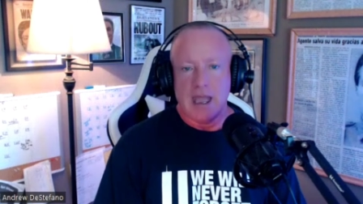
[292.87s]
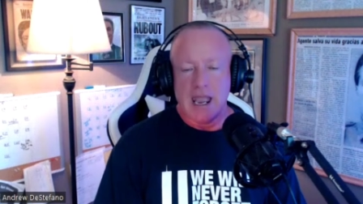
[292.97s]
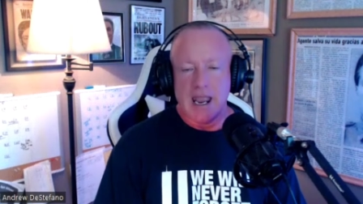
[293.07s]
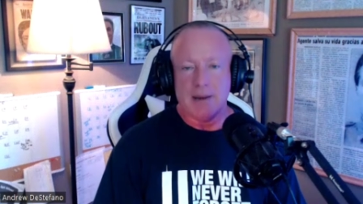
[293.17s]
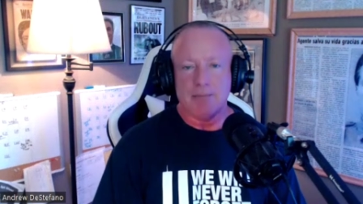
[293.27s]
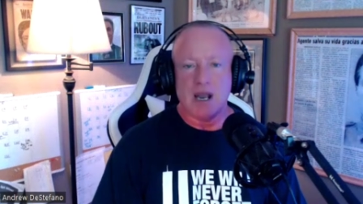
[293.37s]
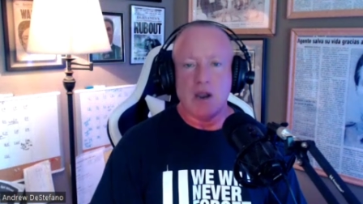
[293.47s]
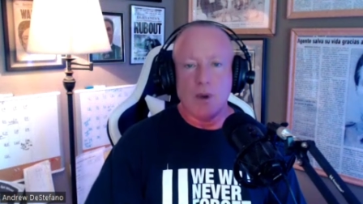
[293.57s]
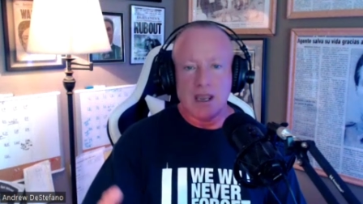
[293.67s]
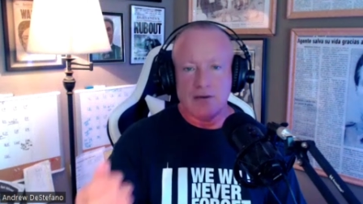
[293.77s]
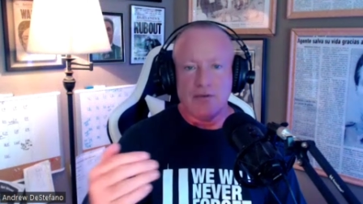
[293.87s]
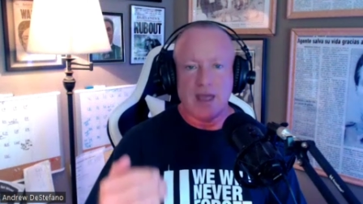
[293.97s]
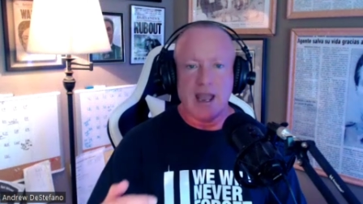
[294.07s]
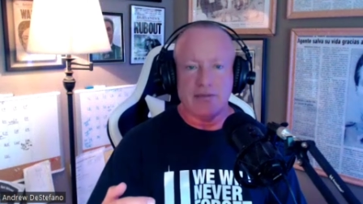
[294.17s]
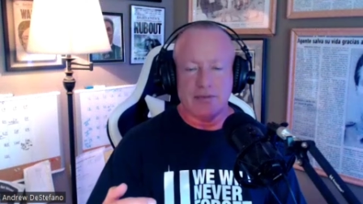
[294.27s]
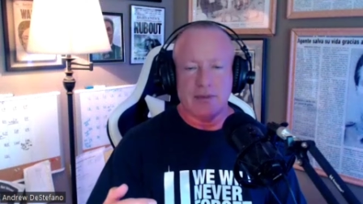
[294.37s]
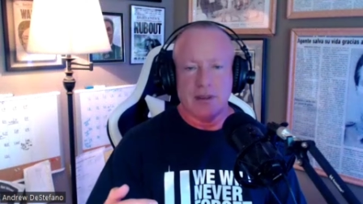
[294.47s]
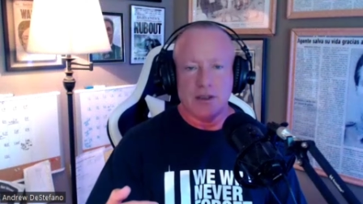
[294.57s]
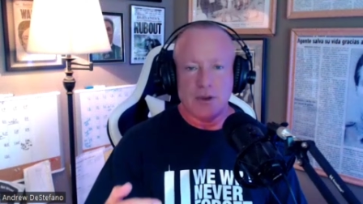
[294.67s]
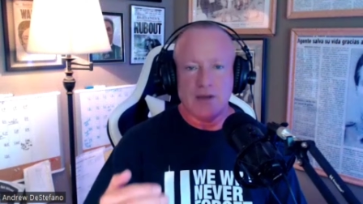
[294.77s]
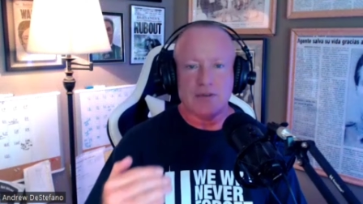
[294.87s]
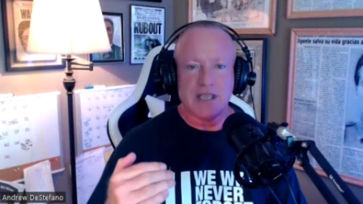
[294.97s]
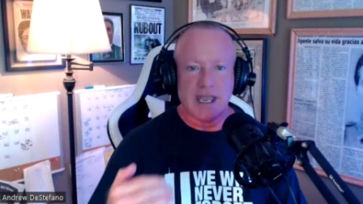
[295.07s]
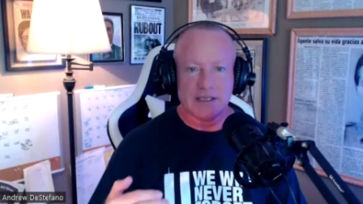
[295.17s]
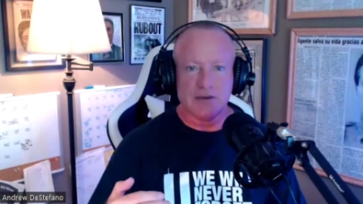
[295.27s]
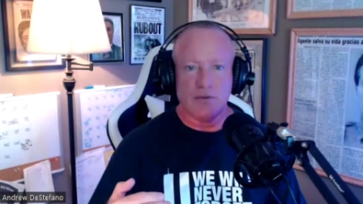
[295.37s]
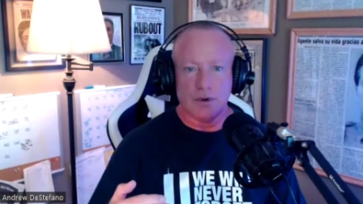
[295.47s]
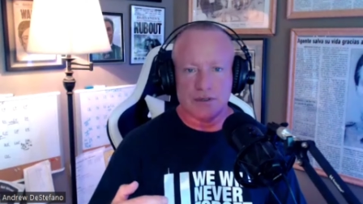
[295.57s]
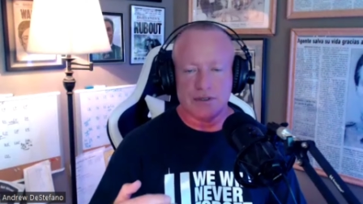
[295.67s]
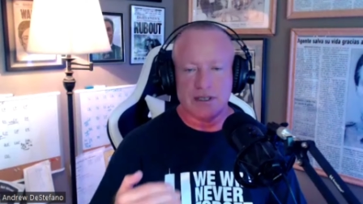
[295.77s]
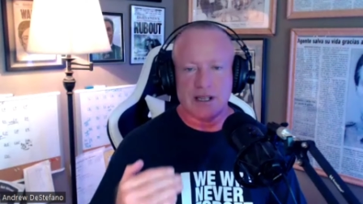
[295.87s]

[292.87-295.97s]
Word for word: And by way of that, you have task forces.